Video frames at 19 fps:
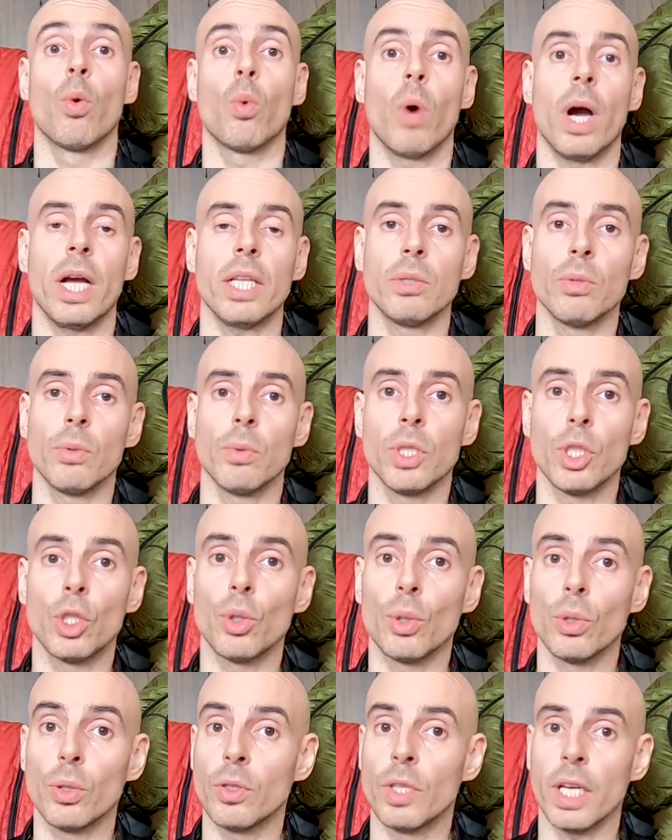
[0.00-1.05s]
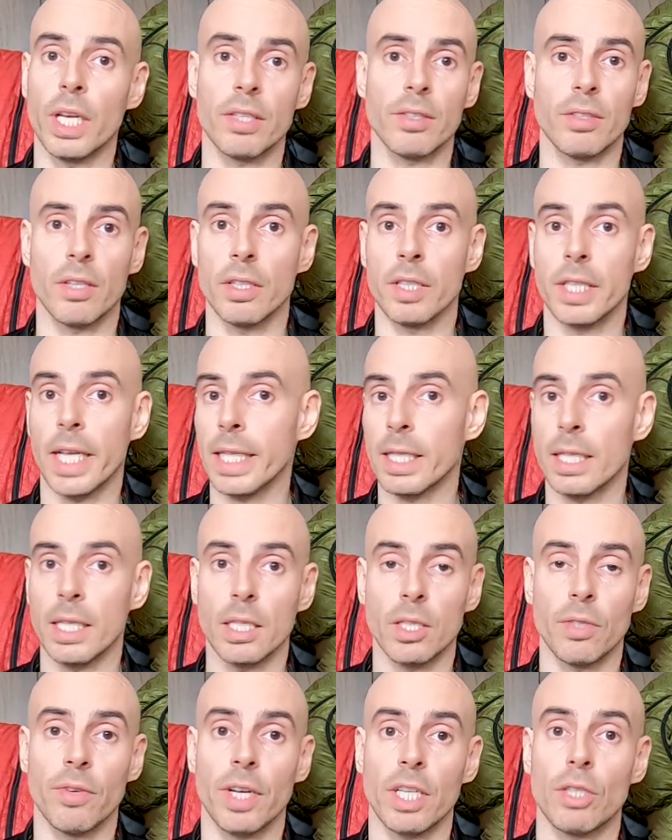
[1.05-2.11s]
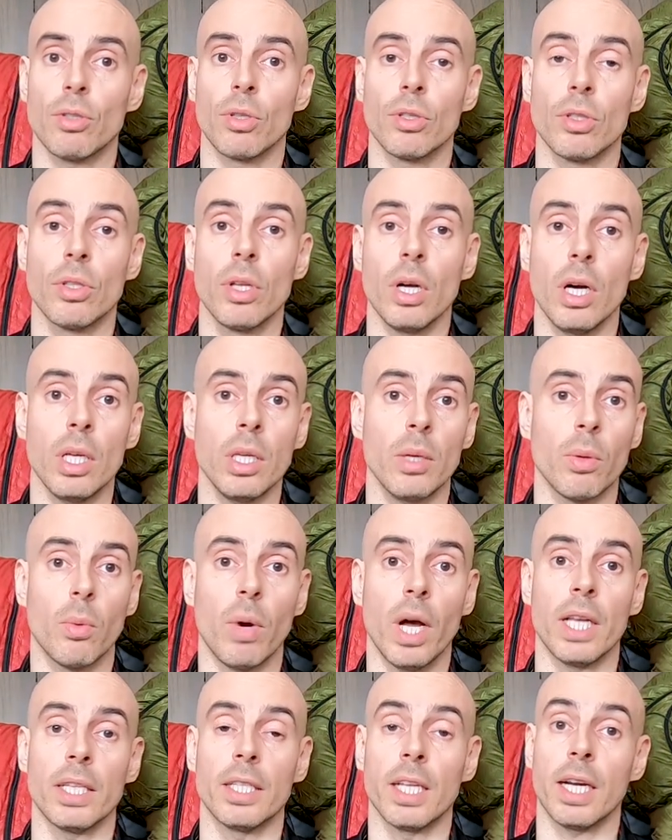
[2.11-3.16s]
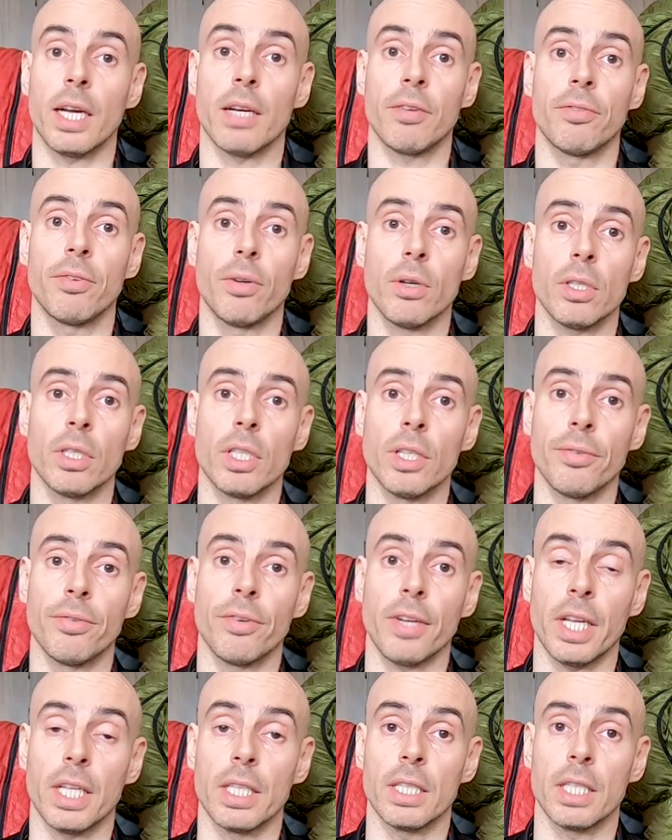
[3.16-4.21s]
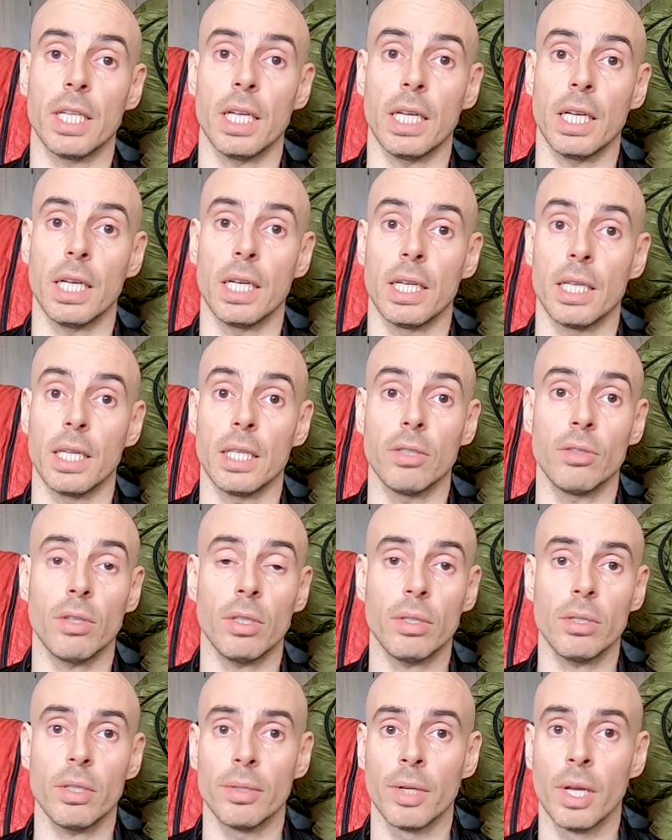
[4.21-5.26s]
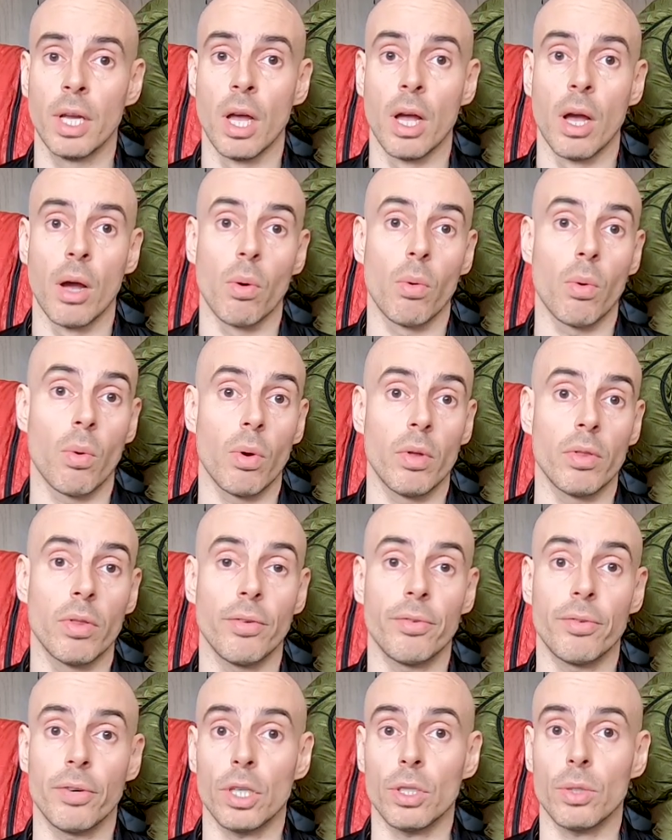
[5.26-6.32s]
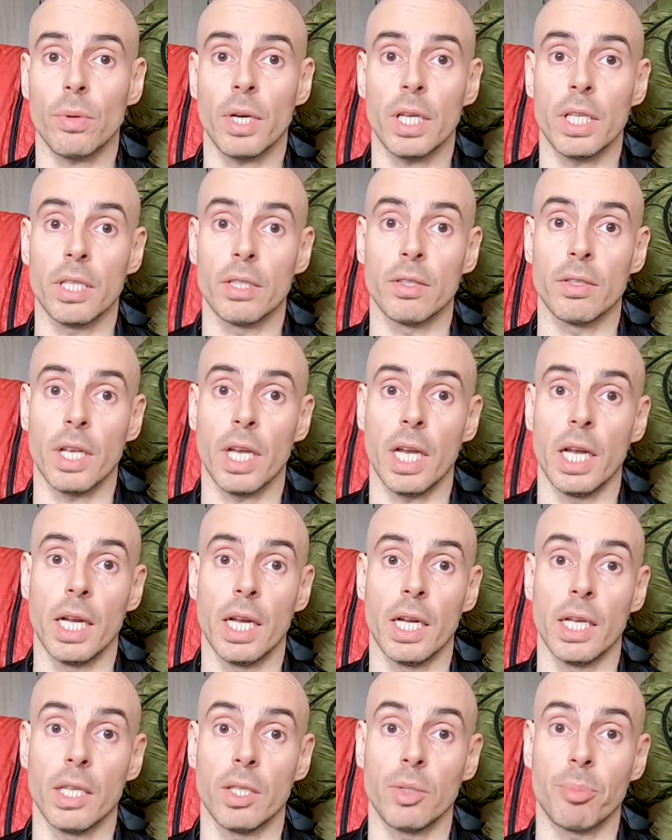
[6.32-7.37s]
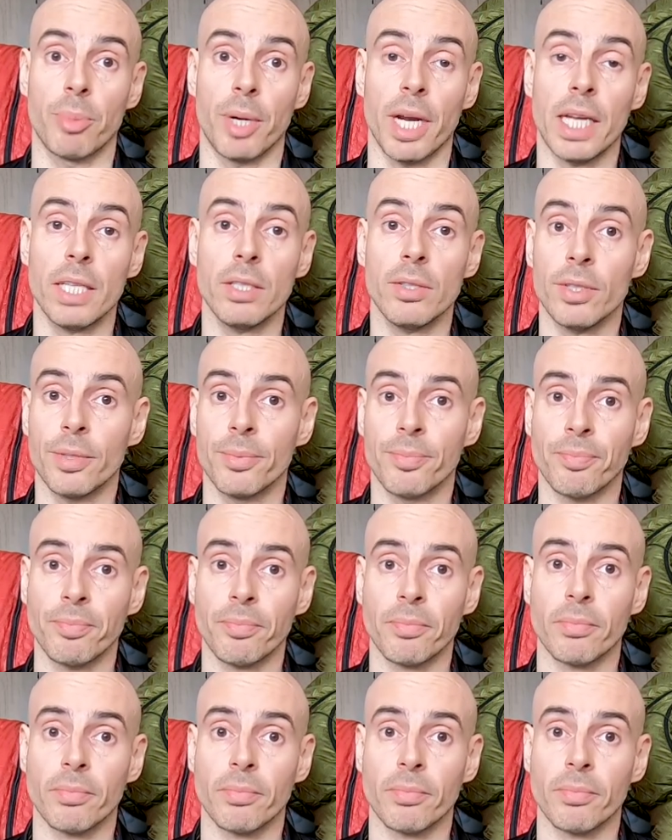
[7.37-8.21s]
Why do we choose synthetics versus down? Well, there are four different reasons. The first one is price.